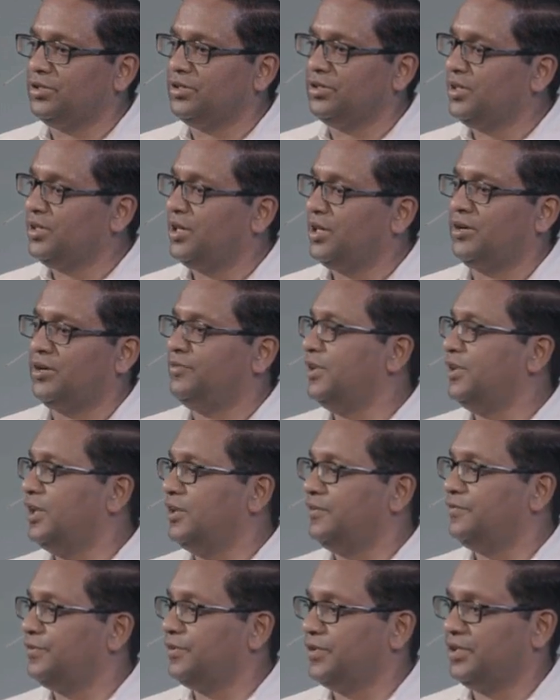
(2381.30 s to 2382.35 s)
We know that this
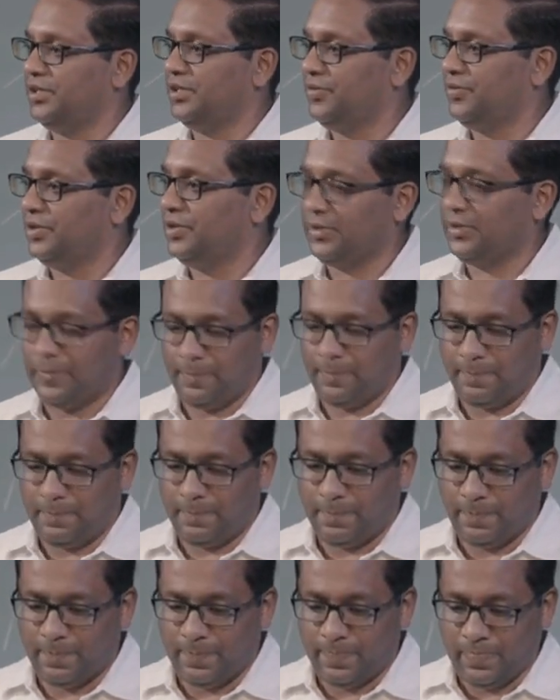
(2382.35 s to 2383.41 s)
divine birth
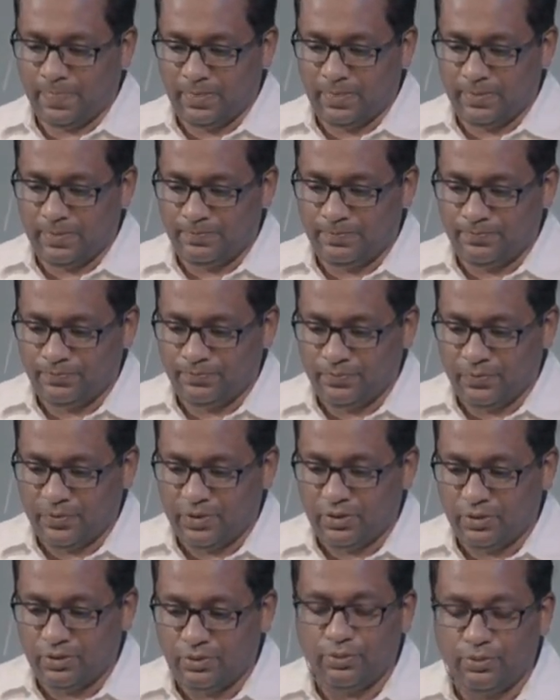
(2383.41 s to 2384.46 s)
transforms us completely
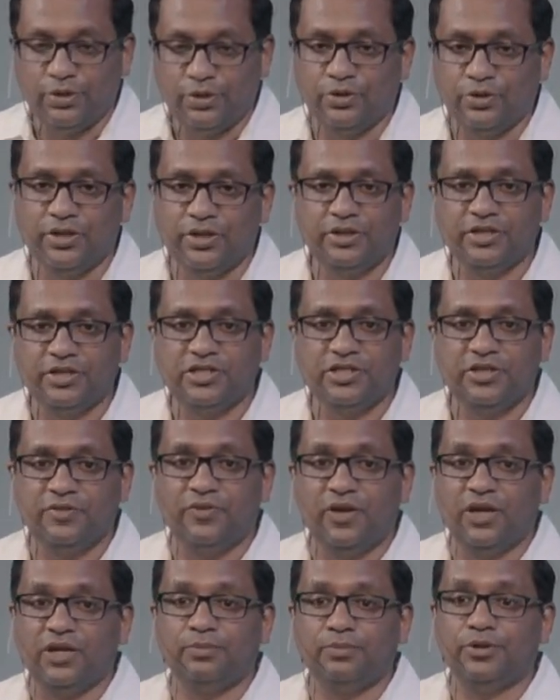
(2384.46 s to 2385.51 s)

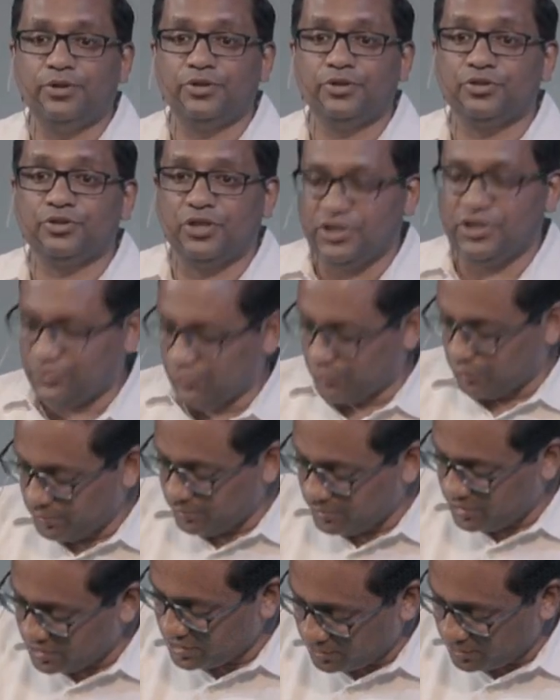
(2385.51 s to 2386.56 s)
the Jewish
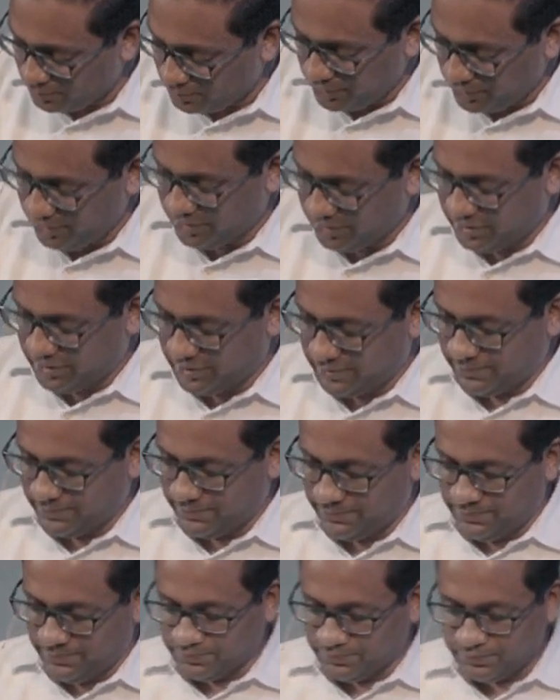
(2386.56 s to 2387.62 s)
readers in the first
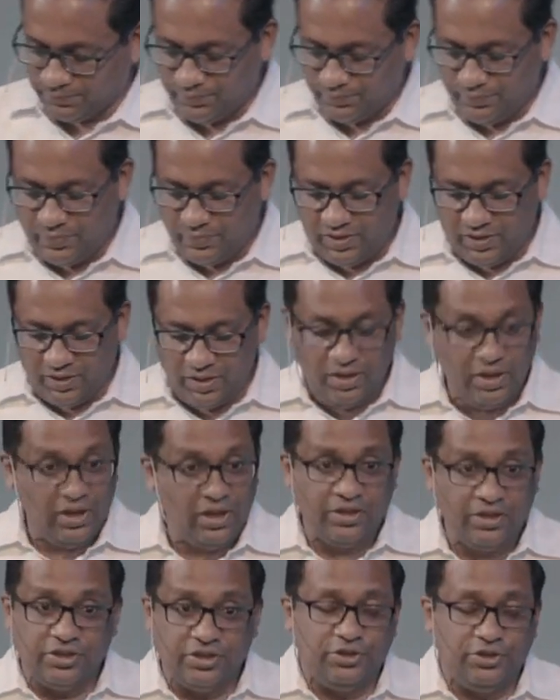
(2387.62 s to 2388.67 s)
century were
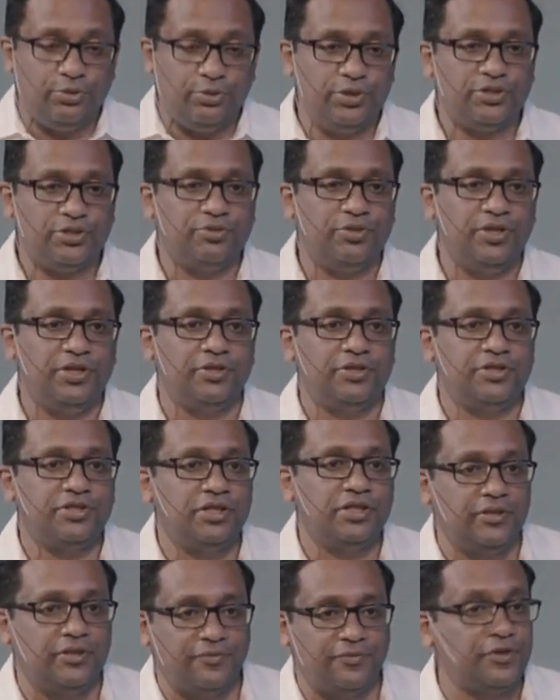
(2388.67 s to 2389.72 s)
familiar with the
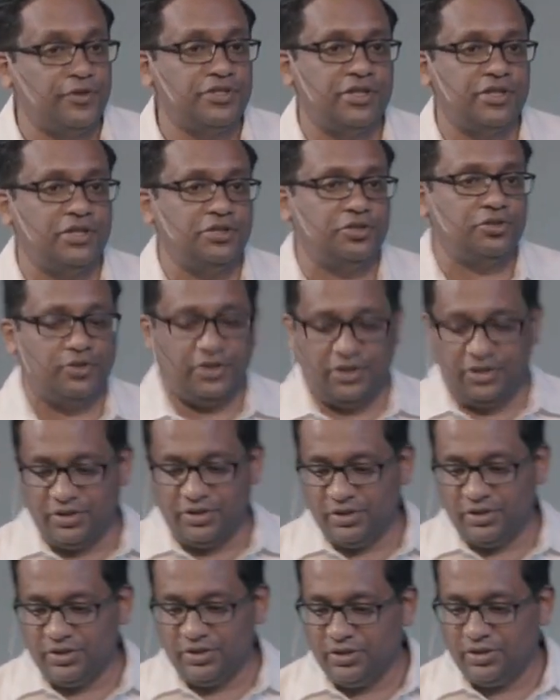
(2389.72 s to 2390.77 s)
concept of first
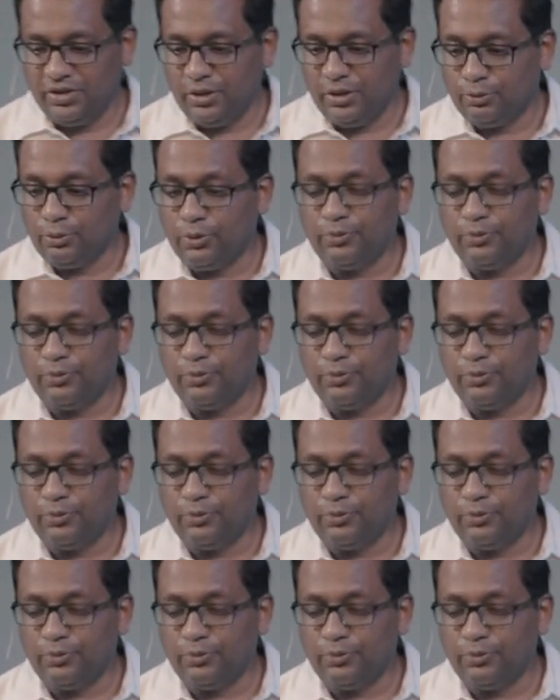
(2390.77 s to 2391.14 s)
fruits.